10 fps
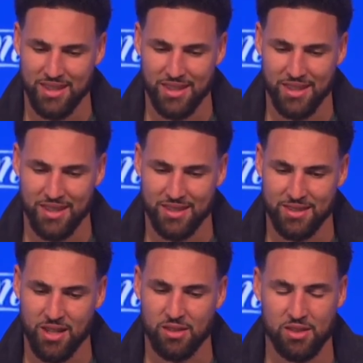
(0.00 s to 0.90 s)

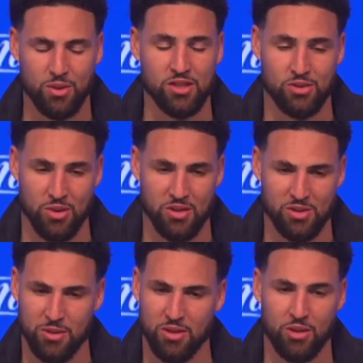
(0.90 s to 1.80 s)
not only the great
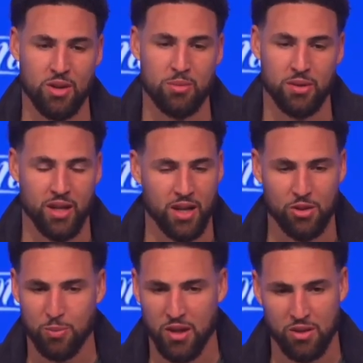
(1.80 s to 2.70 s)
screeners, but they're great playing
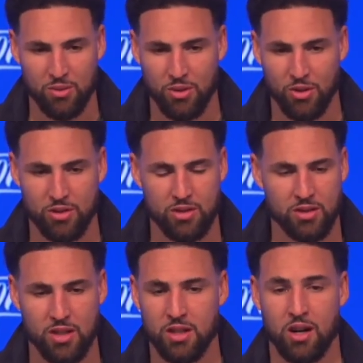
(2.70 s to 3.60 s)
out the pick and roll.
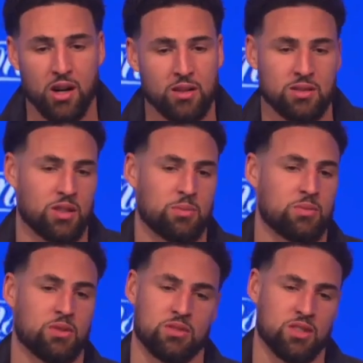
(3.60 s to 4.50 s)
They're
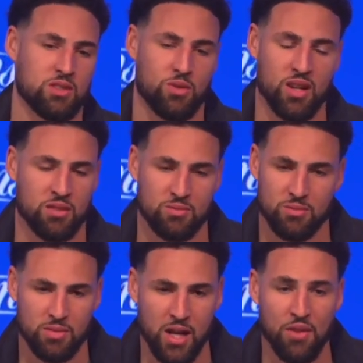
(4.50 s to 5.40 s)
just great
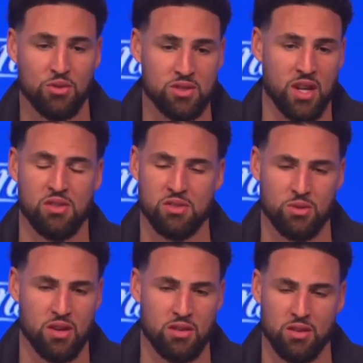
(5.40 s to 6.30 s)
after setting the
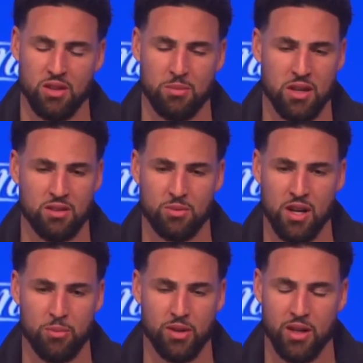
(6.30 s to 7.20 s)
screen. You know, they make the
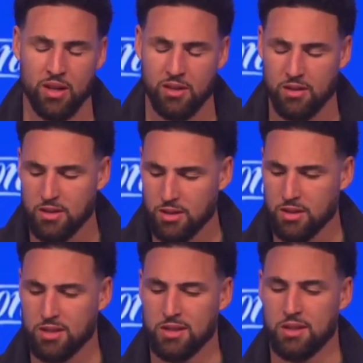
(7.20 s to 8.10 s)
right play.
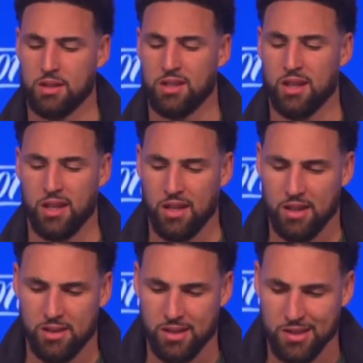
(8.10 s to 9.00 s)

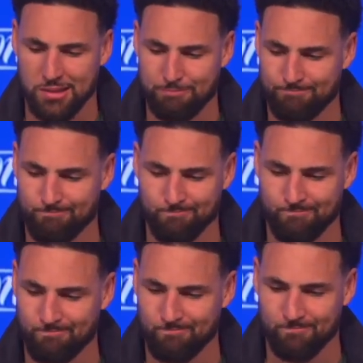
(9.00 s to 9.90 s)
And,
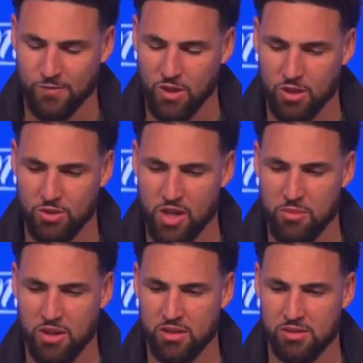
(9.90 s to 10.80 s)
you know,
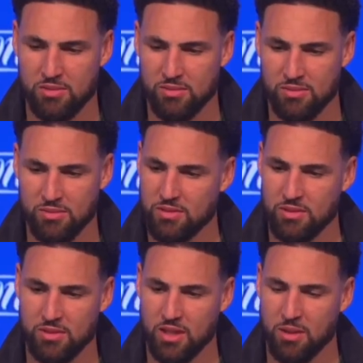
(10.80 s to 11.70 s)
Draymond's
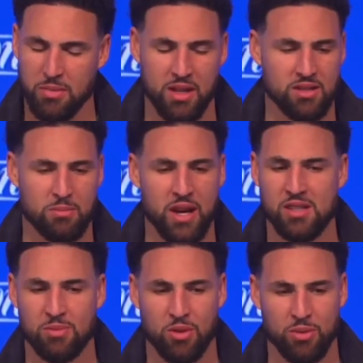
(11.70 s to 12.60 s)
an amazing
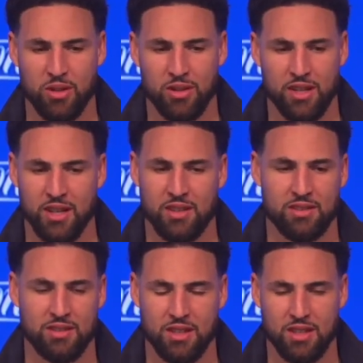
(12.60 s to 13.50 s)
basketball player. Like,
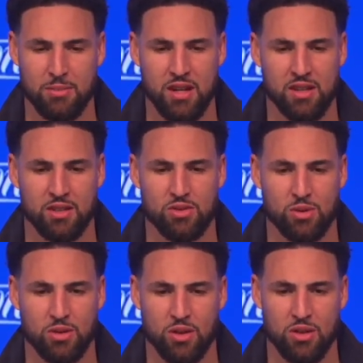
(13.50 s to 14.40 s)
he might not
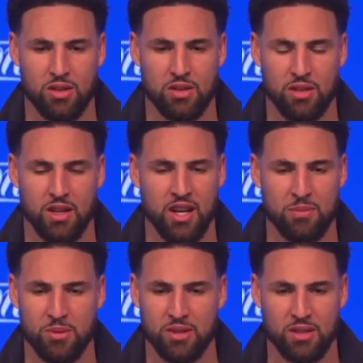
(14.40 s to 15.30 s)
score 30 a
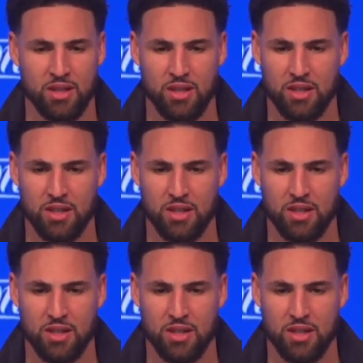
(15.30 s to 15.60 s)
night, but